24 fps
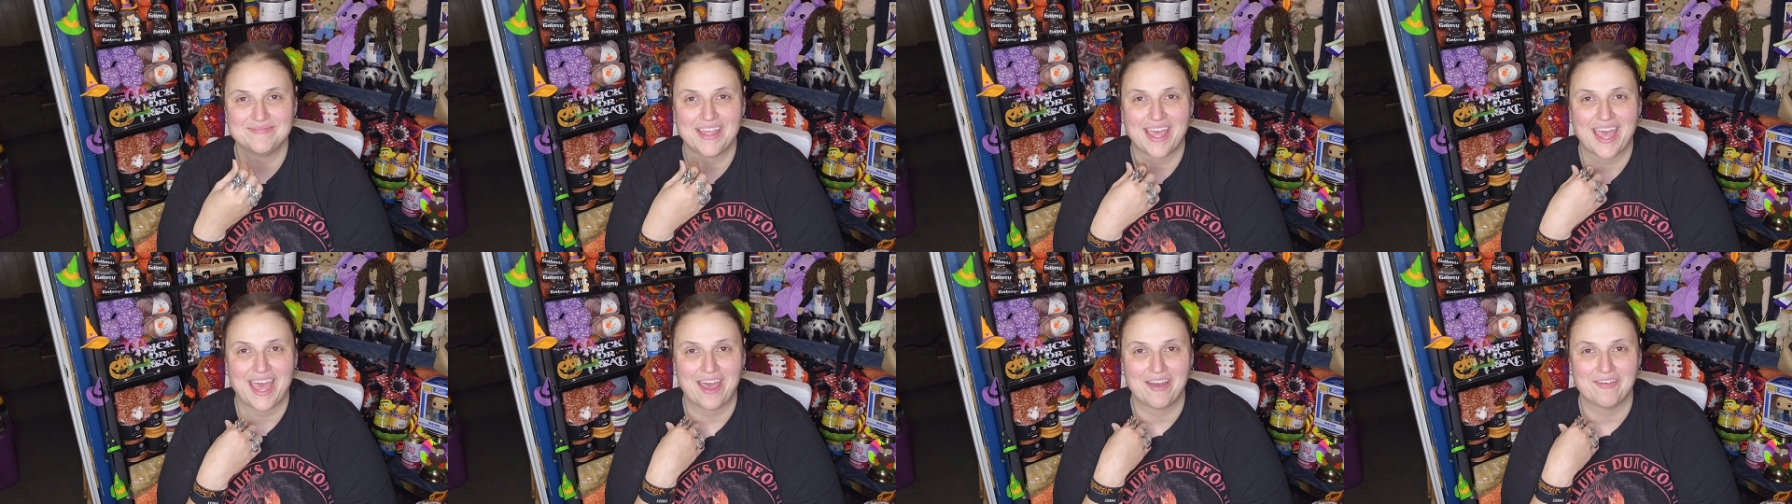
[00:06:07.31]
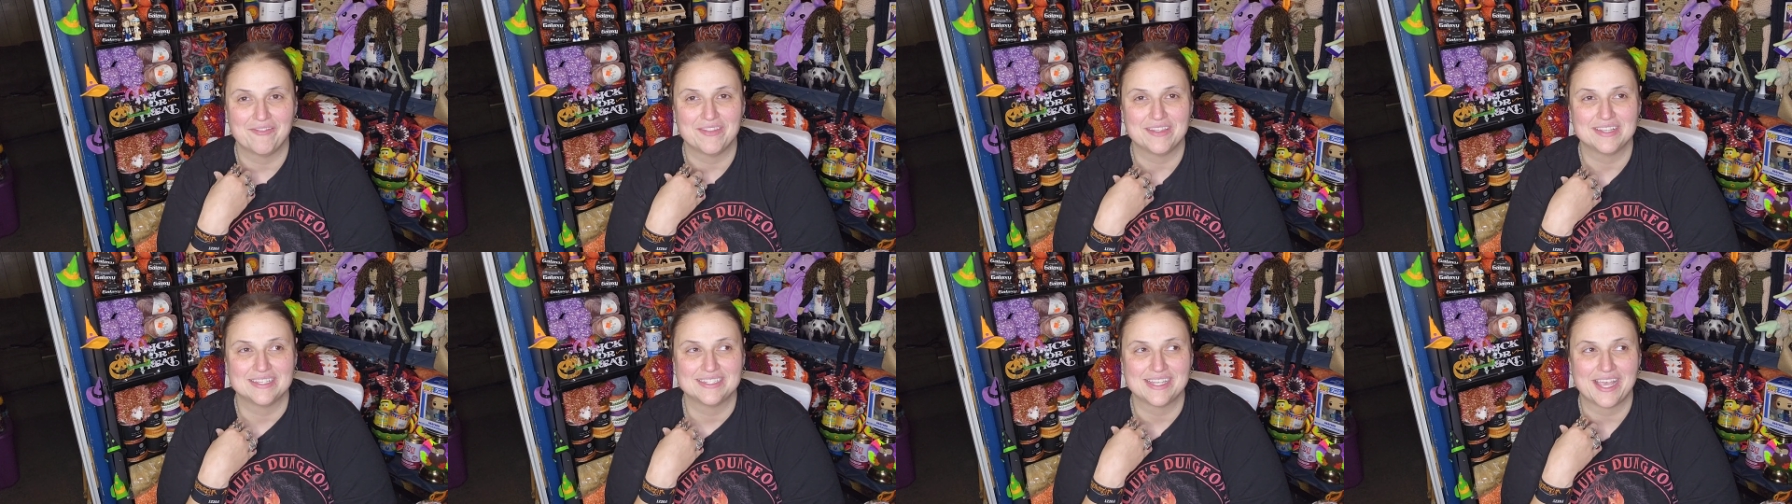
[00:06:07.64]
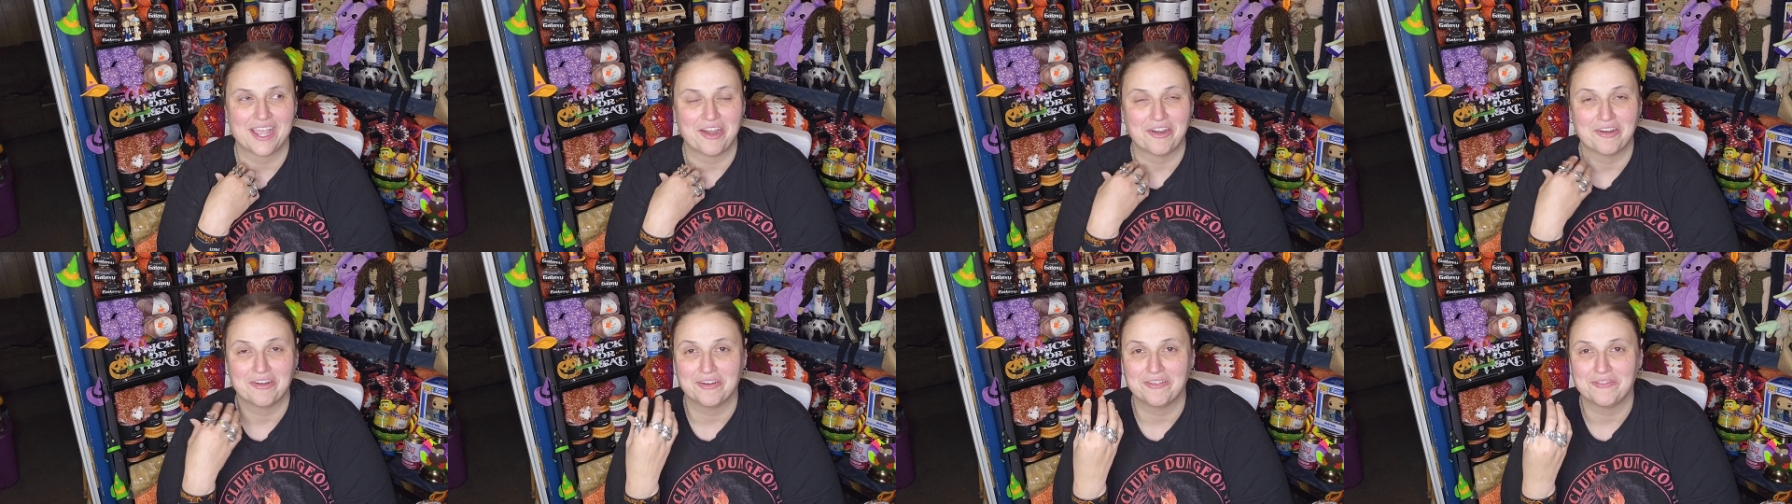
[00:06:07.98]
have this
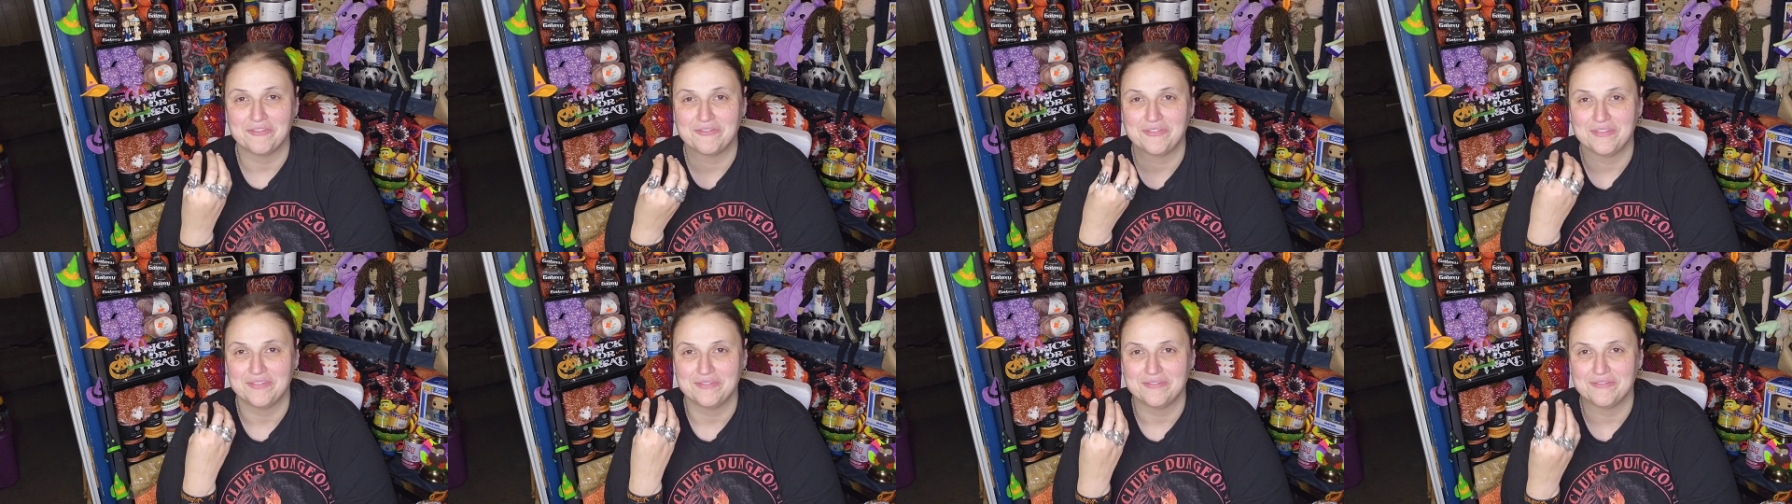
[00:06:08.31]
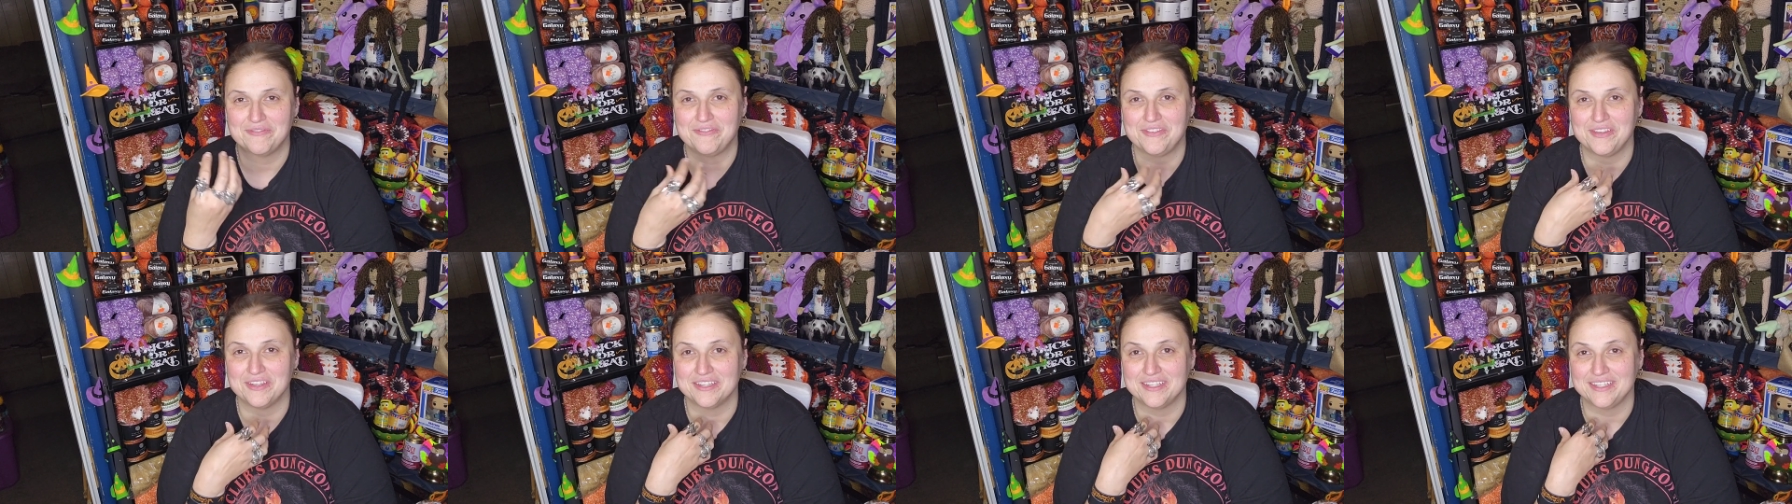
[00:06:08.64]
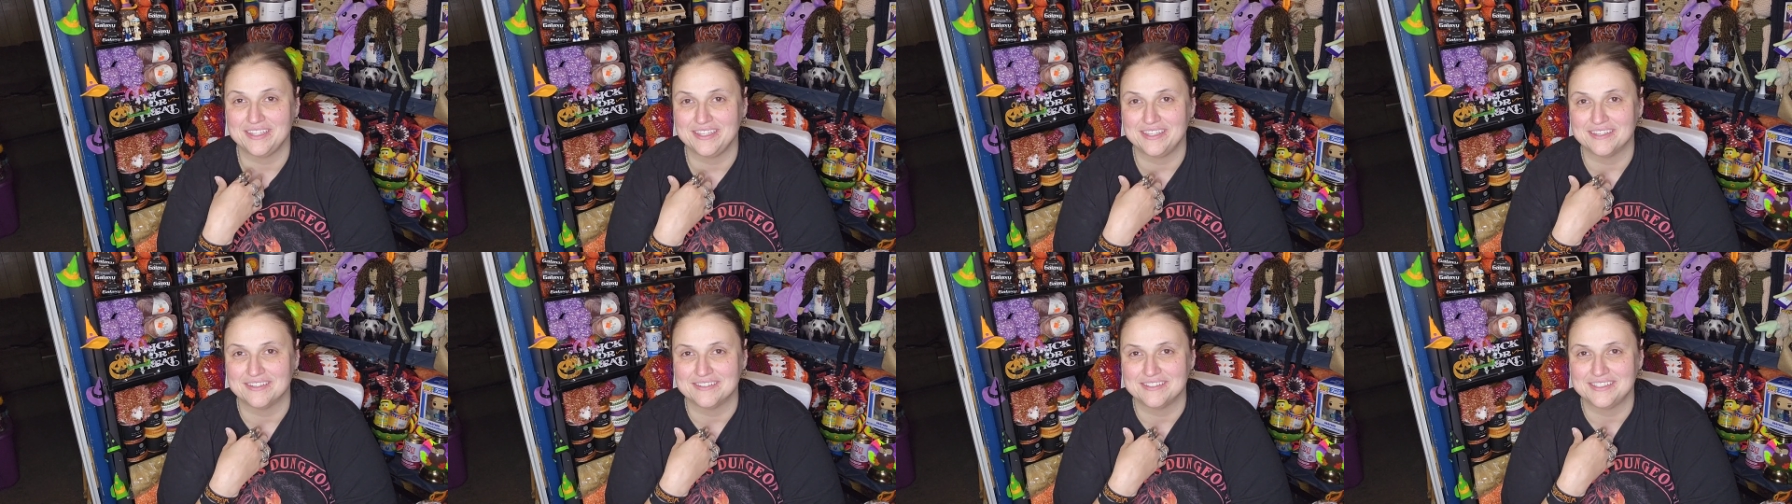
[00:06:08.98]
air of
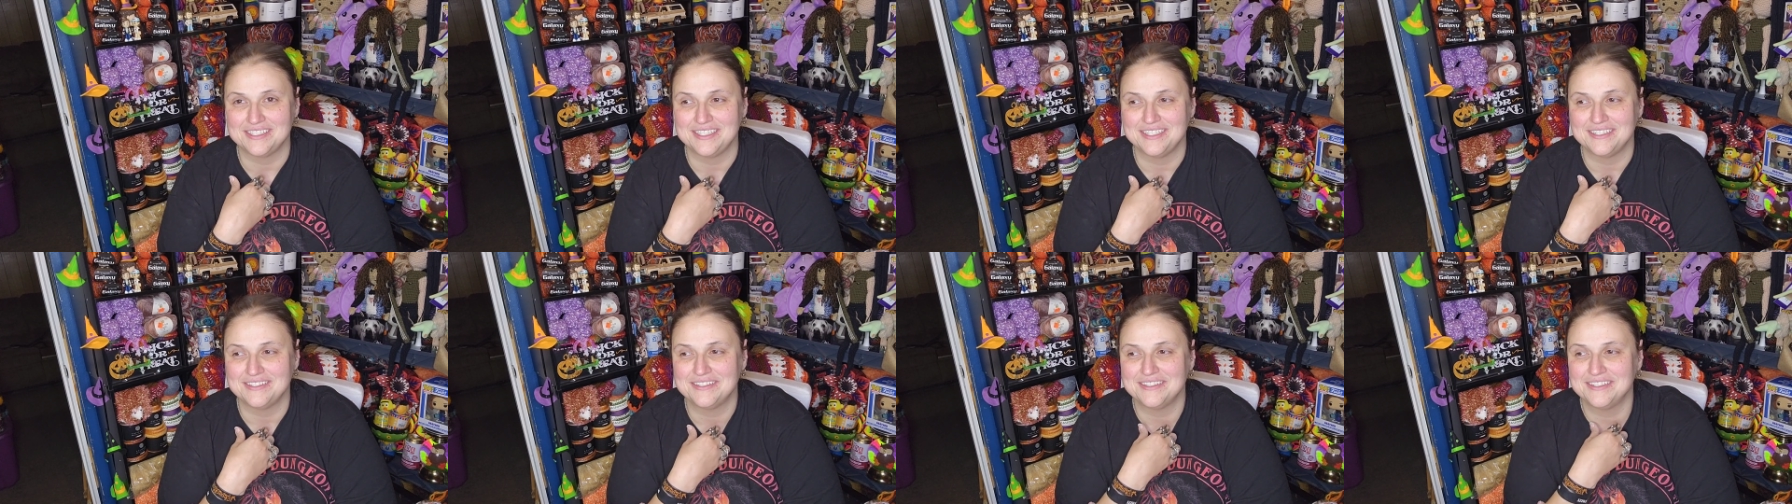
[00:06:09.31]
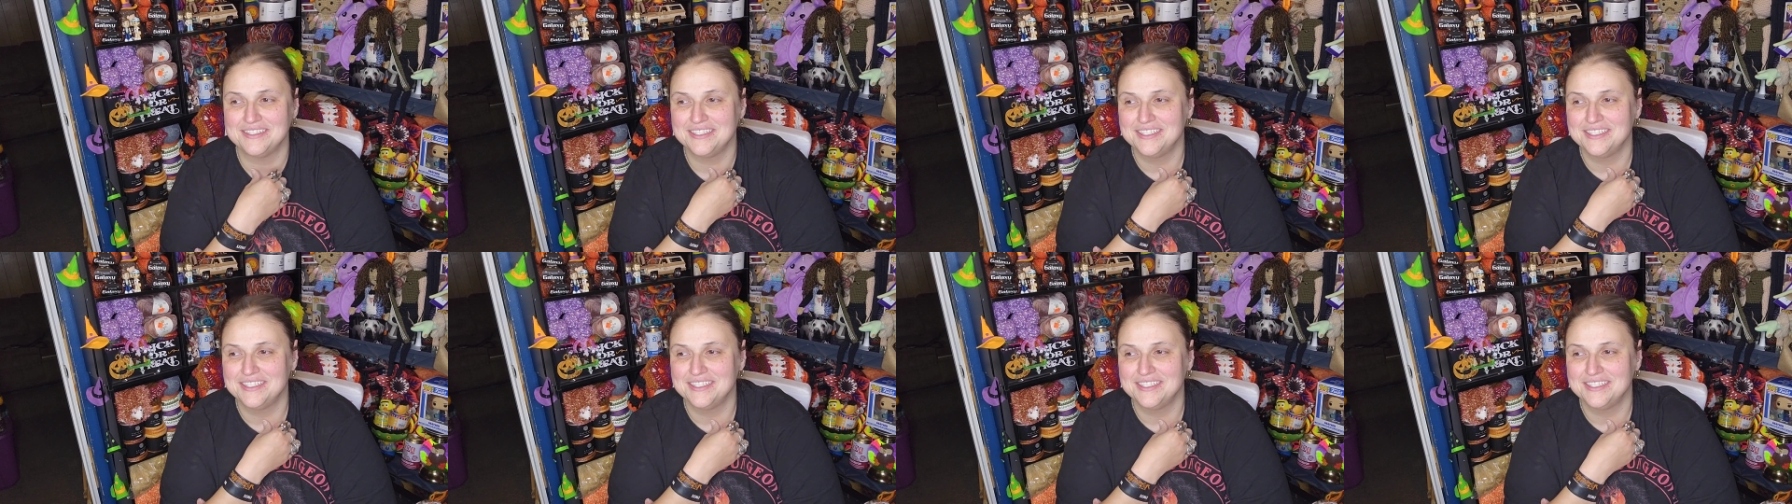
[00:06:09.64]
feeling guilty,